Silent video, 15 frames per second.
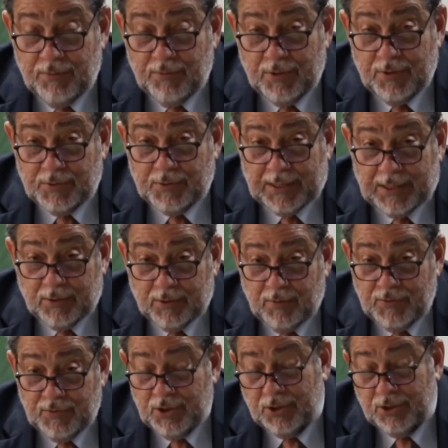respect of
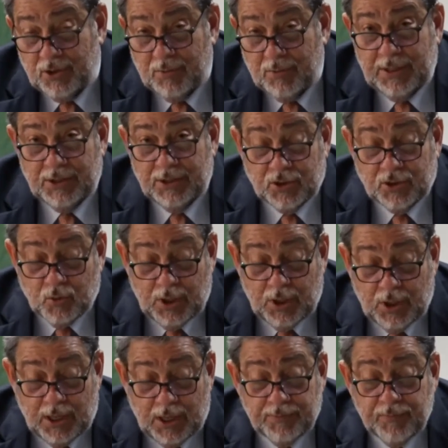geothermal and solar,